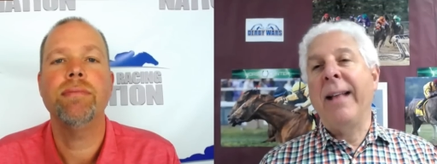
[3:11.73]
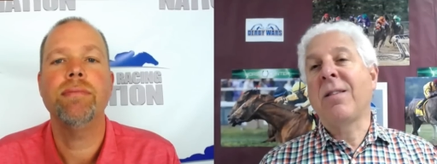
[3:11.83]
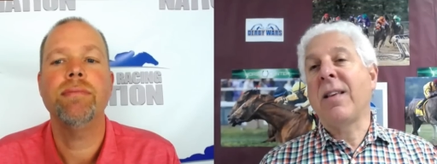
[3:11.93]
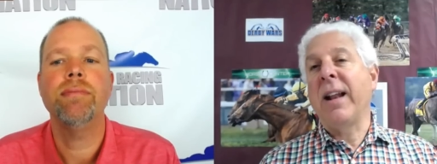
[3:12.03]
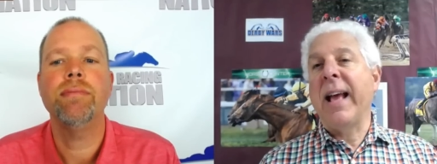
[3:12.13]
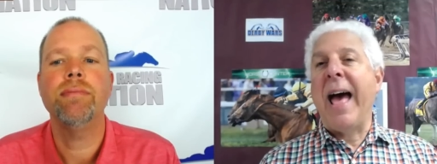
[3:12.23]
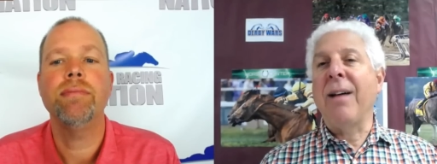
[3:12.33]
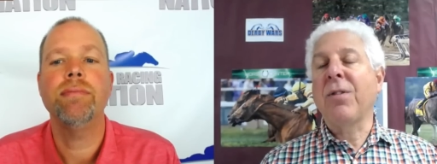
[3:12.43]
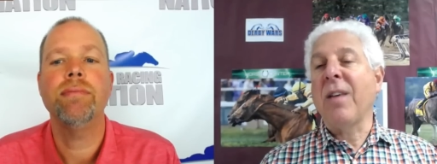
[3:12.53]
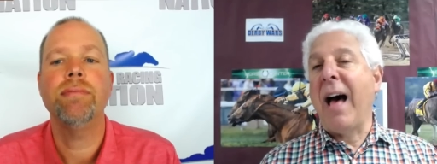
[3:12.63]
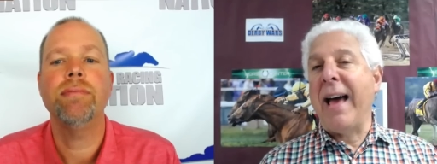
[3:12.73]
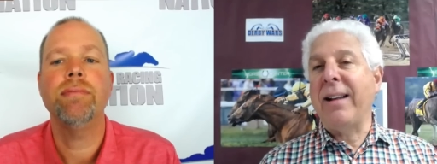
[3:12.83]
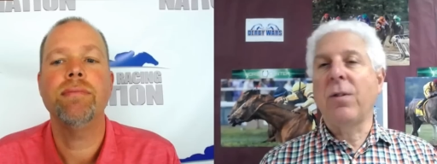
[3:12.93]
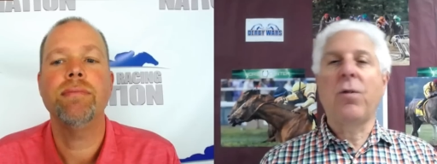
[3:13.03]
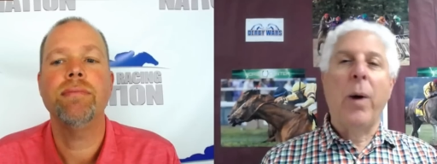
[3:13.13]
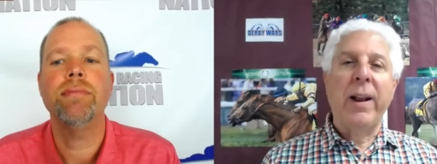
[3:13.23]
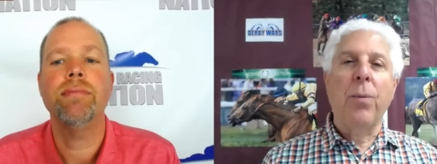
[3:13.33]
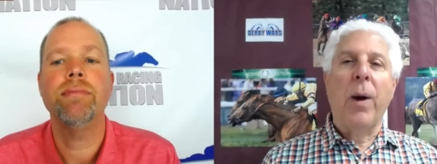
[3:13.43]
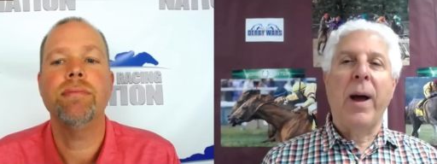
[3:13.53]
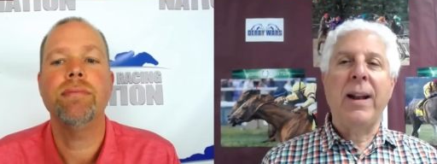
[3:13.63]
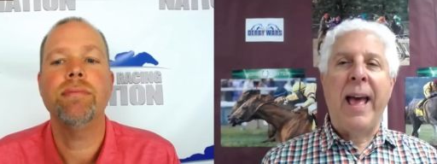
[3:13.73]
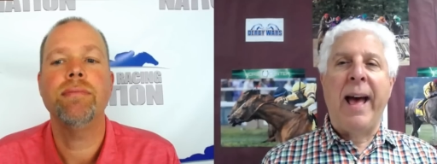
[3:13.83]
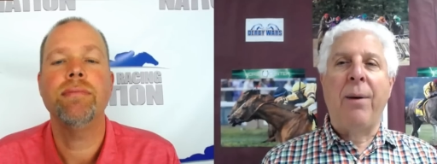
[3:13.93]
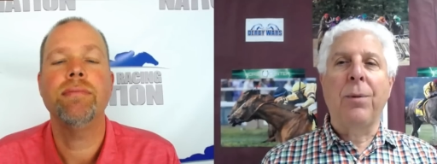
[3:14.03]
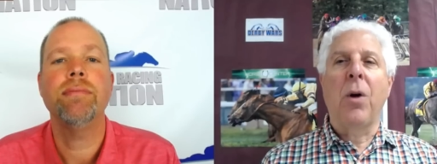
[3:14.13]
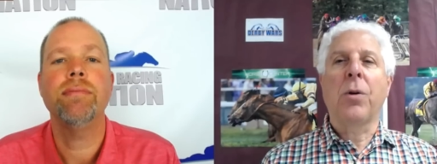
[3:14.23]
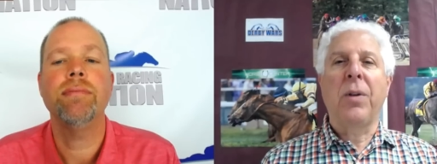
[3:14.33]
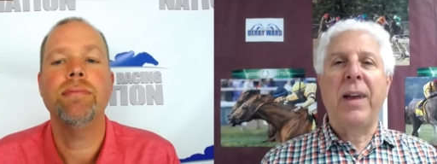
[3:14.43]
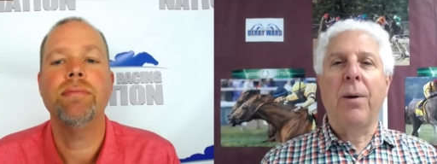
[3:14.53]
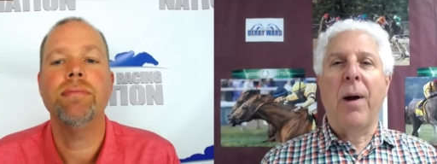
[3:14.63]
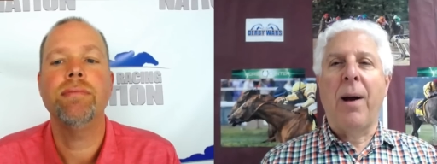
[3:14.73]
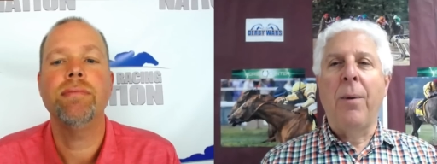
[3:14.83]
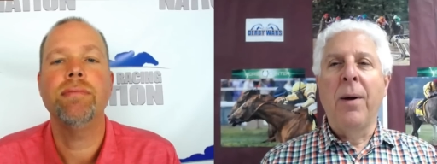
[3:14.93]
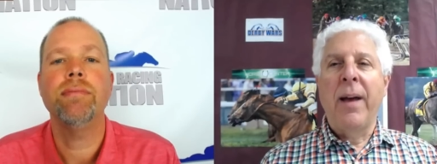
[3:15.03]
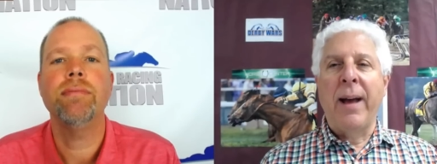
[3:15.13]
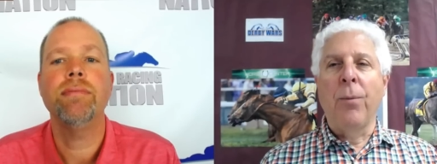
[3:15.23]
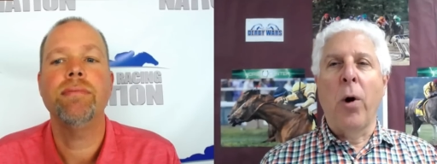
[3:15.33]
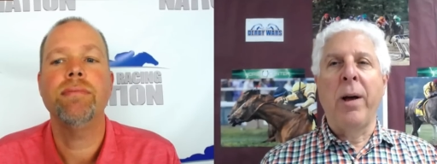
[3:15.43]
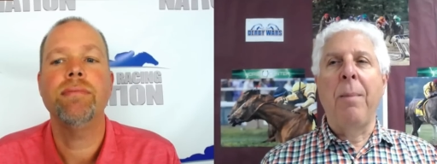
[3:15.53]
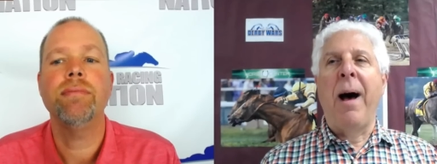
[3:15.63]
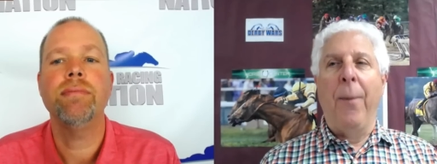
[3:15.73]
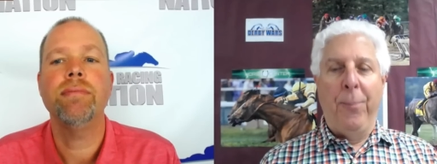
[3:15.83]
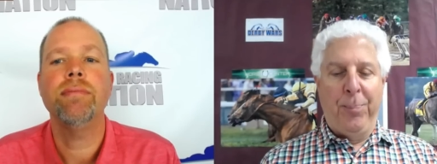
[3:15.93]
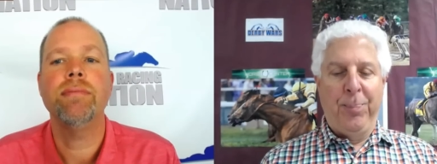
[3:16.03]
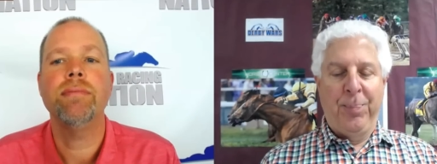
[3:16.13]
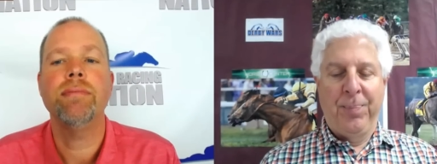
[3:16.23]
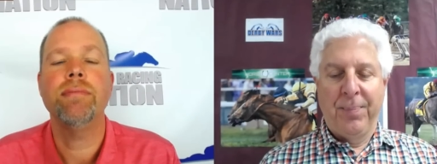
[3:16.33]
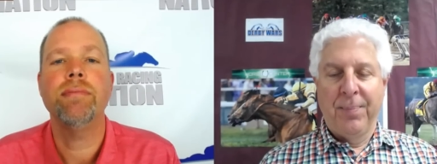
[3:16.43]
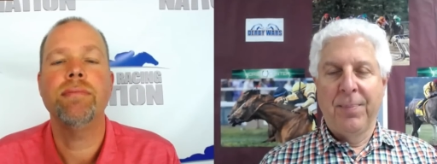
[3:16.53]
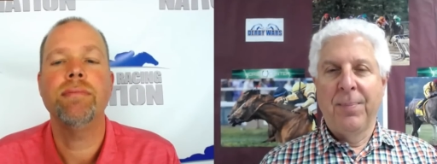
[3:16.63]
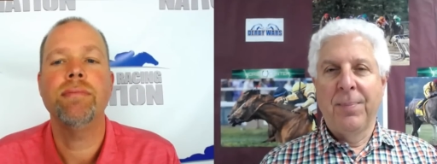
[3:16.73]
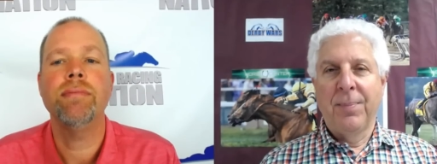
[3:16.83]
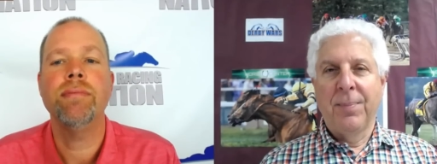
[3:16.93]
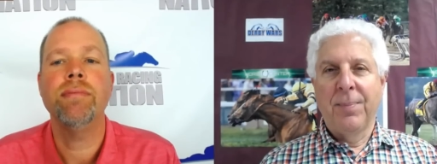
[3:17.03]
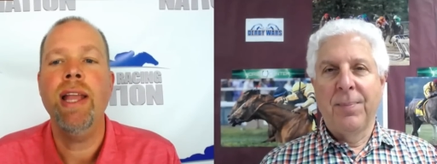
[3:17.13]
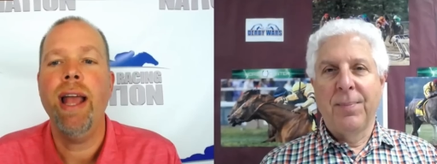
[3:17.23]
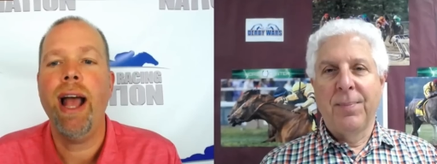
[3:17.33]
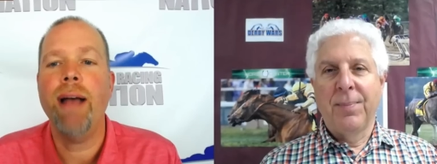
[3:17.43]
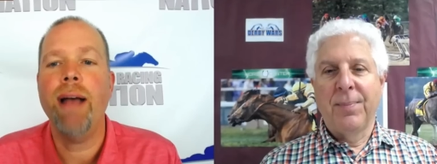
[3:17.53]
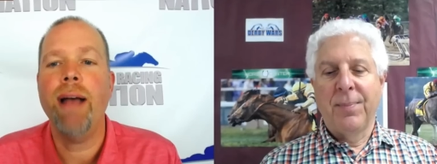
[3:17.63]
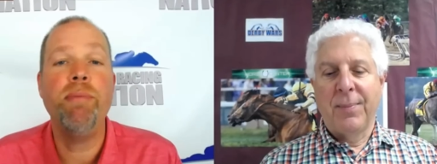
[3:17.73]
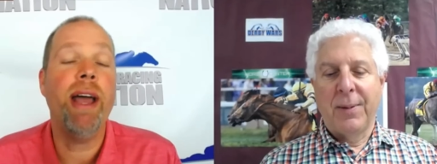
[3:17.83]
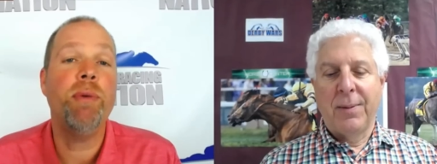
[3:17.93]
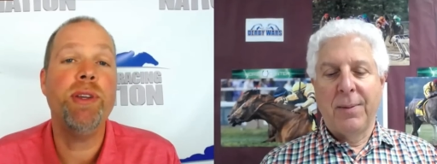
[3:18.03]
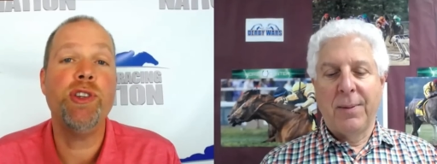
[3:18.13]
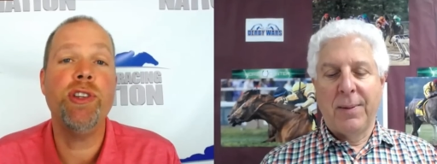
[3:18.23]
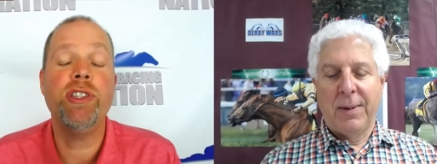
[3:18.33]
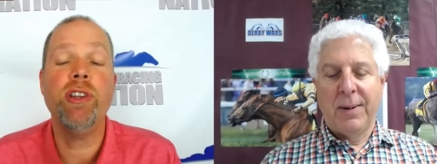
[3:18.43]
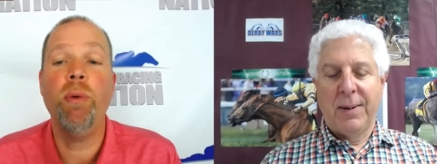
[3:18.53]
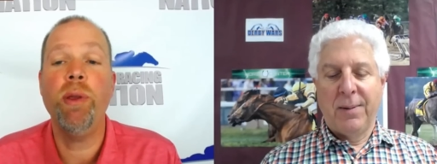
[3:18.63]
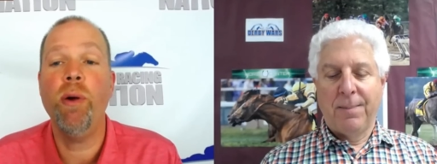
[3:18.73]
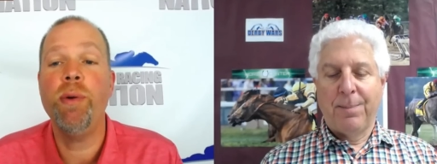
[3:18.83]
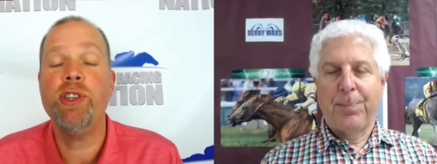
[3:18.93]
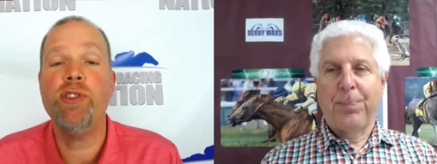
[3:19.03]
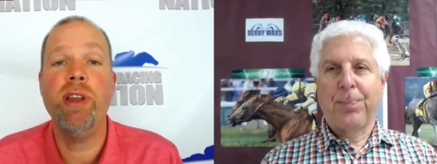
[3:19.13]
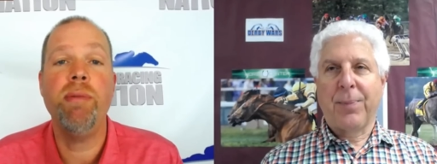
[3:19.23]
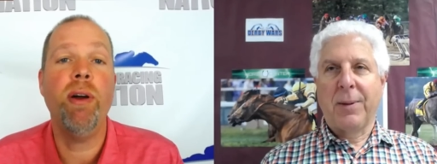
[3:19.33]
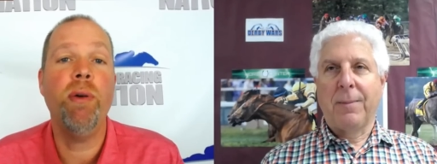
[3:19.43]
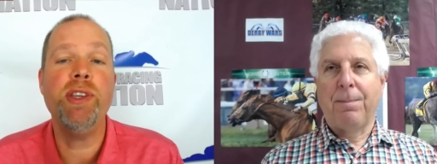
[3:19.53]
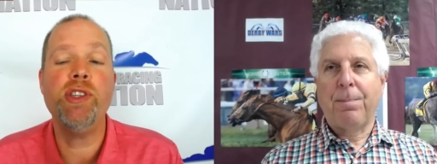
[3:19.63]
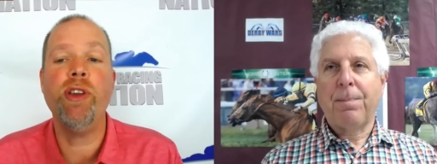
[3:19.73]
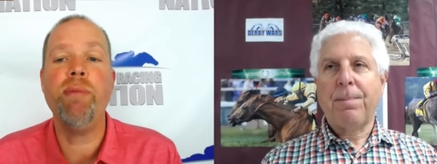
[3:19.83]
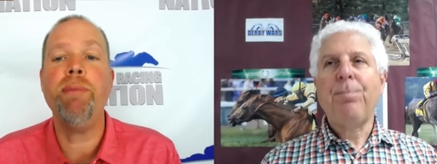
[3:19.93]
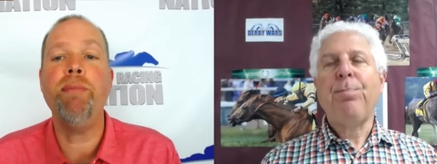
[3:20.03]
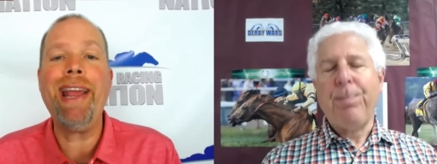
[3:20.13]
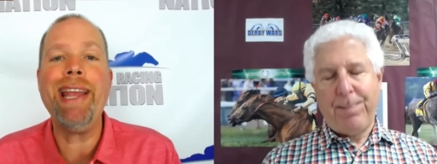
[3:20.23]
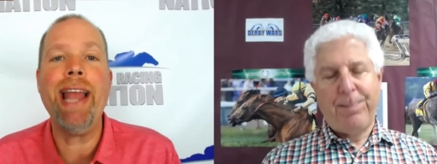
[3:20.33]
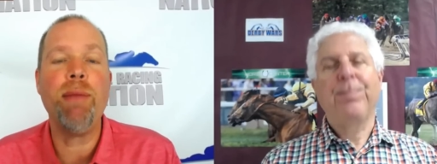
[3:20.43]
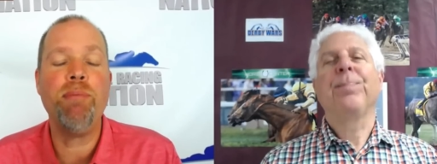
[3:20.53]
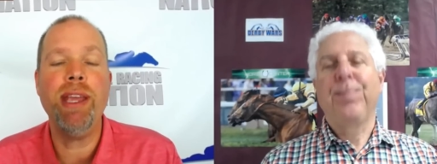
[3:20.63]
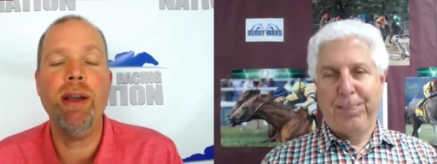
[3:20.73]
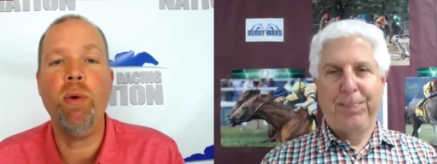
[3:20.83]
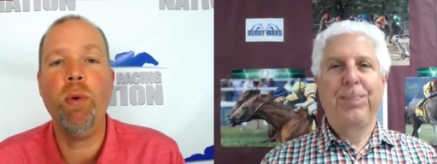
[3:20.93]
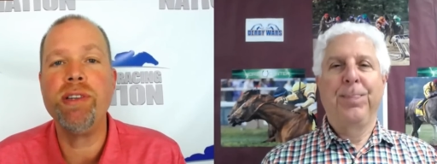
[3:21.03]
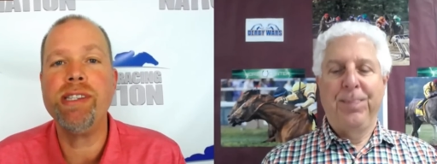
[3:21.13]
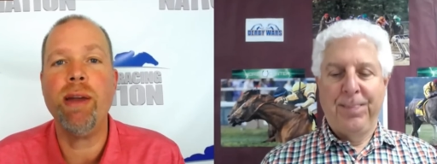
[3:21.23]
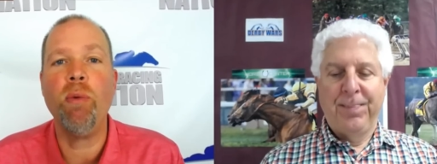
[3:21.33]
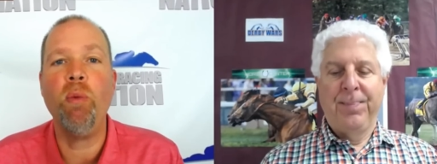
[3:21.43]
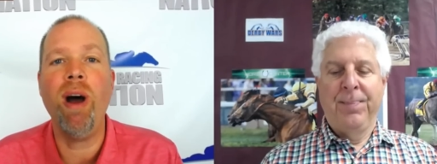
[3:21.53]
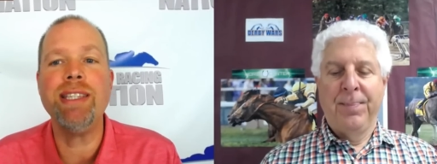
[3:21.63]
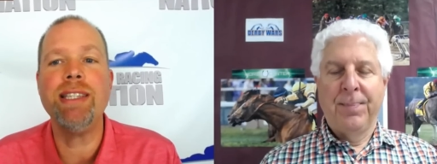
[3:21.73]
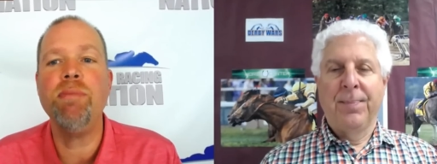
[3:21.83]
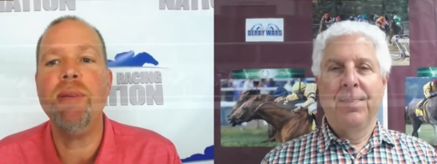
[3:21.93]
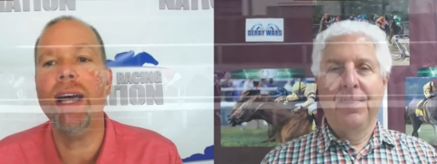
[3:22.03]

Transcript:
Speaker 1: and sitting outside of the 20 right now, Local Hero and Royal Mo.
Speaker 2: Absolutely, Matt. We should start with Always Dreaming. Always Dreaming might not be a horse that wants to